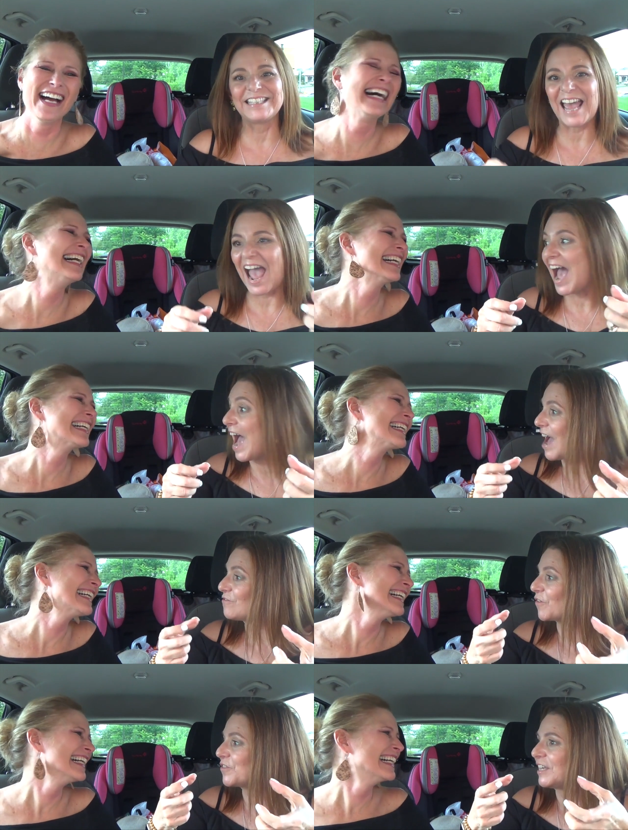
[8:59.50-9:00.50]
Speaker 1: it's an
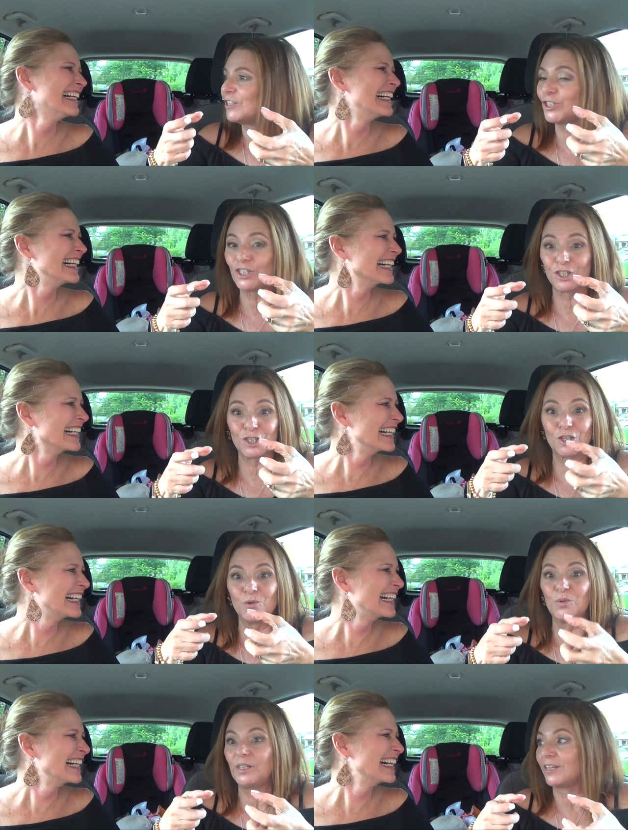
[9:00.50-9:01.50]
ad for these
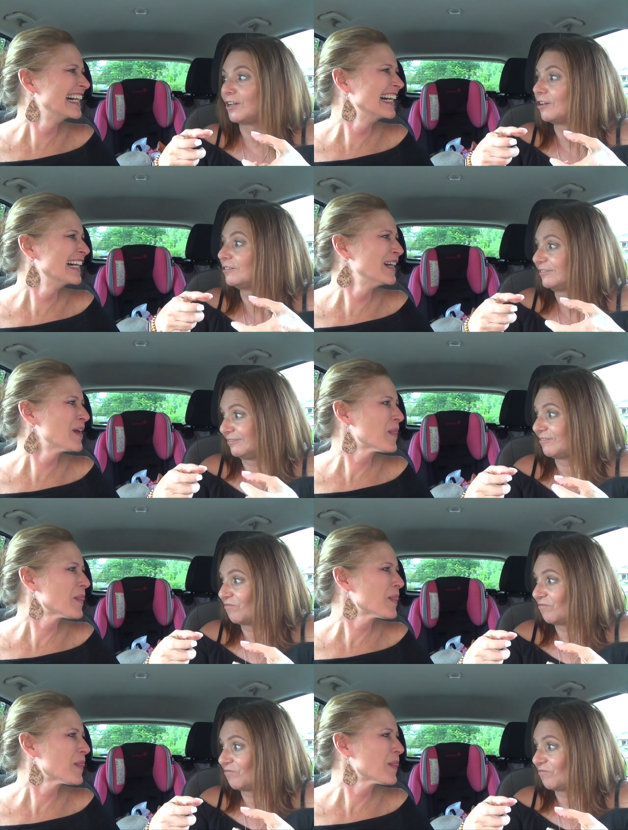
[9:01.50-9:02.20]
two little